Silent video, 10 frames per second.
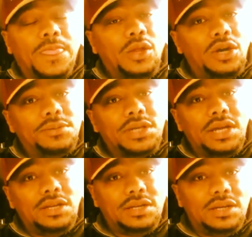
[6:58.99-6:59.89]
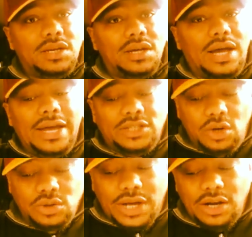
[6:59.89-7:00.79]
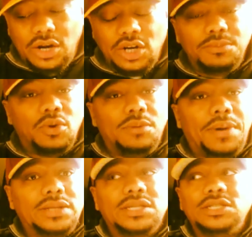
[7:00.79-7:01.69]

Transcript: You know what I'm saying? I told you I heard more about